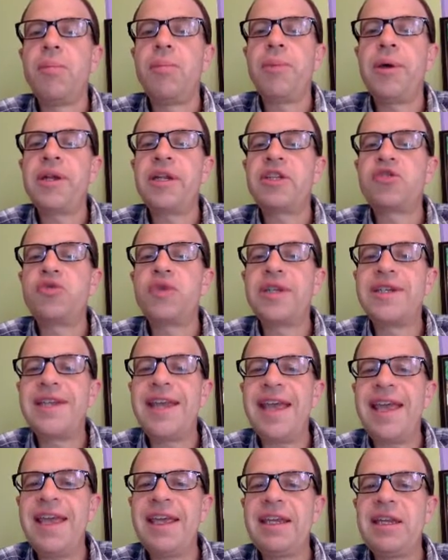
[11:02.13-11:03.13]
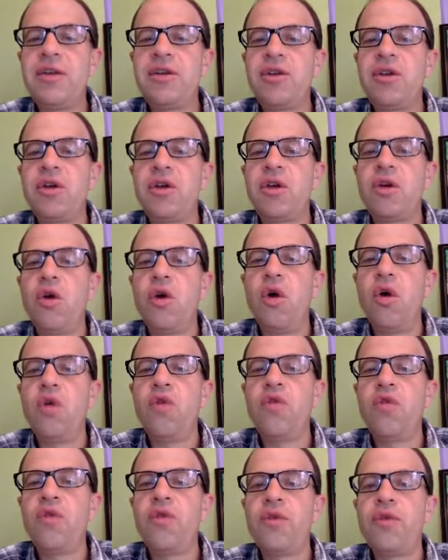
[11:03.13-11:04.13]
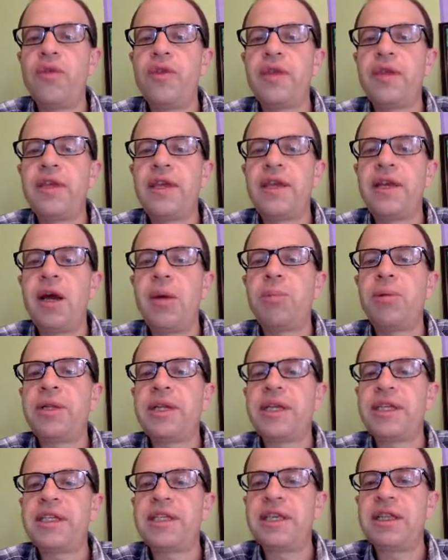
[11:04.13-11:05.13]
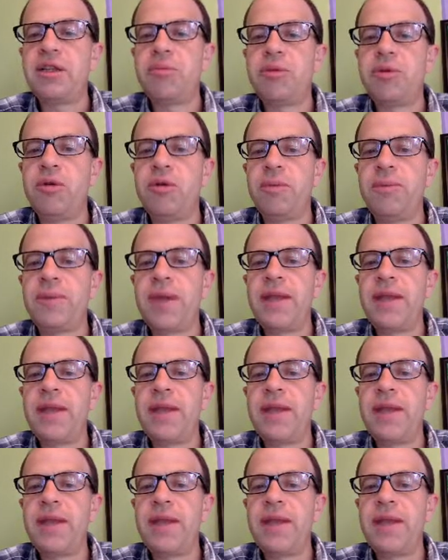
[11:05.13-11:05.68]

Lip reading: but it's retained over the coupling syllable,